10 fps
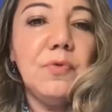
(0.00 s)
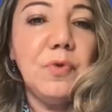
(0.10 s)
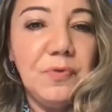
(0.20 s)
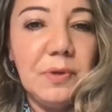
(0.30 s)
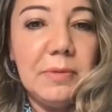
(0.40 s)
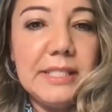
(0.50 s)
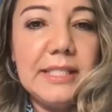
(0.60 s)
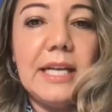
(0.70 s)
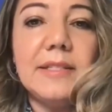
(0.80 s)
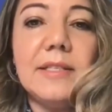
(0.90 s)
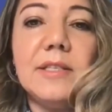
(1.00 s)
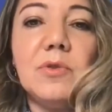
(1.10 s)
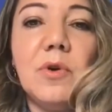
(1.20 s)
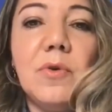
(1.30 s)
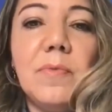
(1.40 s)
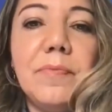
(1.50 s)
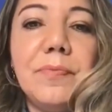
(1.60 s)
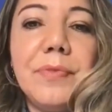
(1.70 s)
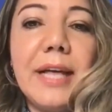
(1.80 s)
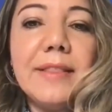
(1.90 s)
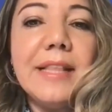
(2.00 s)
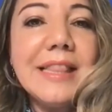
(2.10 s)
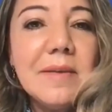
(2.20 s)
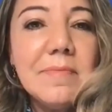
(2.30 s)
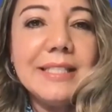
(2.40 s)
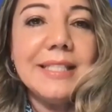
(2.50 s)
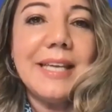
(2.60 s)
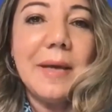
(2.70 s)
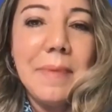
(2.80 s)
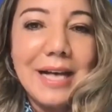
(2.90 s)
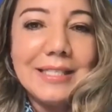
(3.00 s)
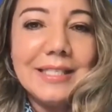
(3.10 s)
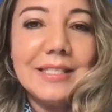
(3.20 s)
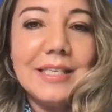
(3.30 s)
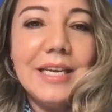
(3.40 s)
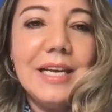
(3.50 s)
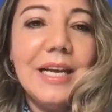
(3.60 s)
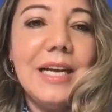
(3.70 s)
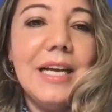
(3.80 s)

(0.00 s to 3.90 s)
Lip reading: fulfillment center so that the limited capacity